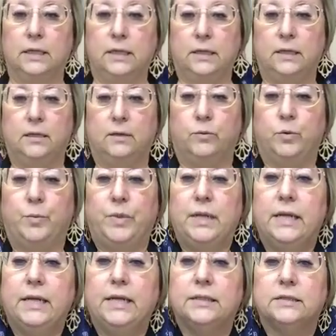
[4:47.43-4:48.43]
And it would be
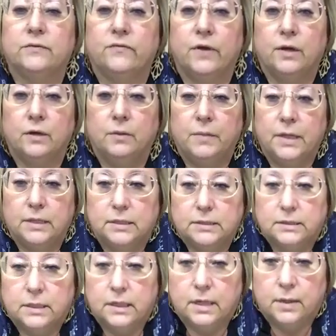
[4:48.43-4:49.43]
nice if I could make
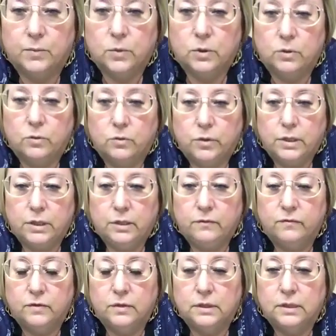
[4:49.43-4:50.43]
this camera go
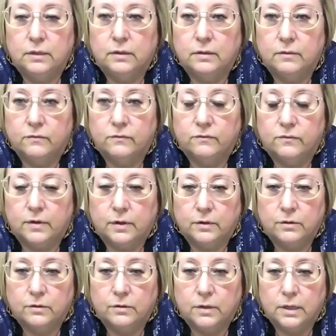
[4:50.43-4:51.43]
even
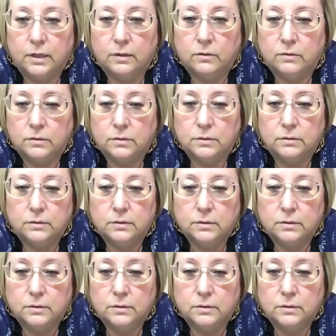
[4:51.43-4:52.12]
farther down.